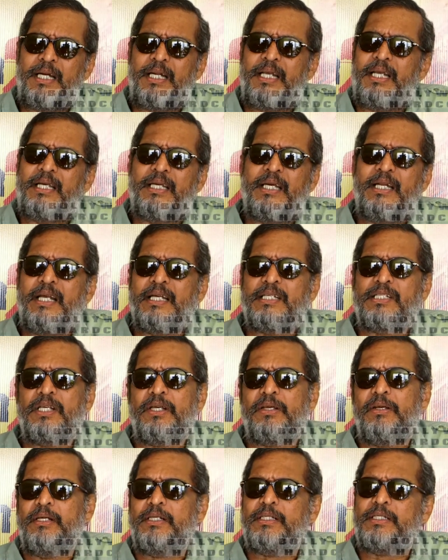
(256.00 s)
he can
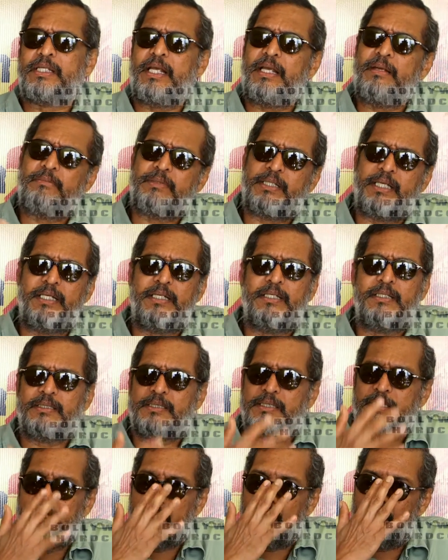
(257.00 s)
execute same
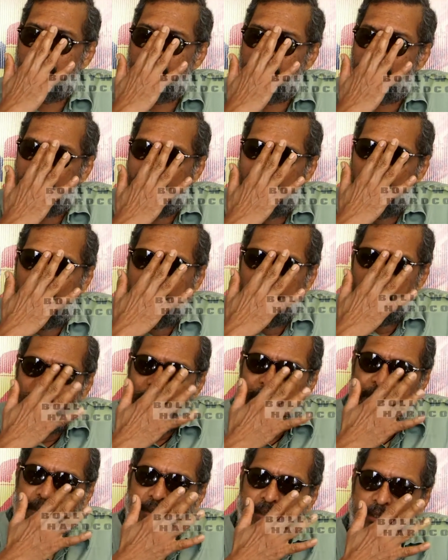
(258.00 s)
things in a
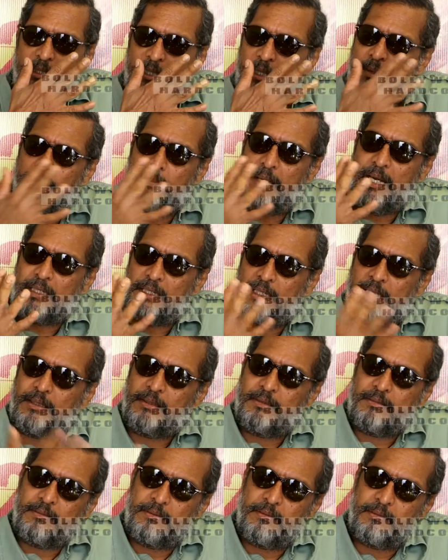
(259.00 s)
same manner,
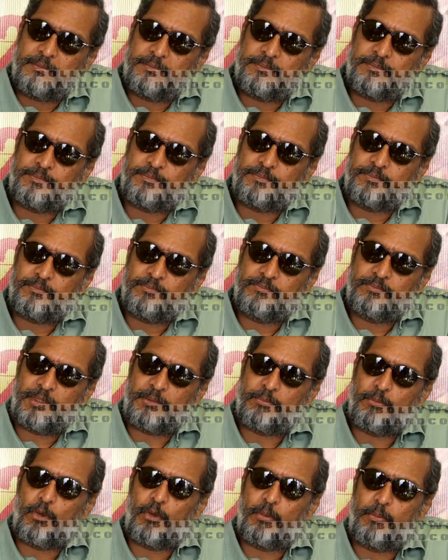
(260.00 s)
but
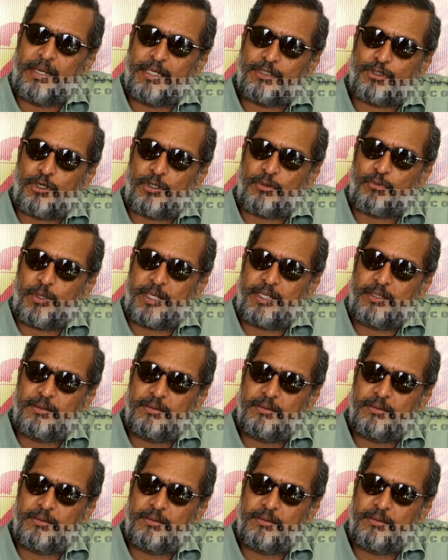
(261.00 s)
more matured way.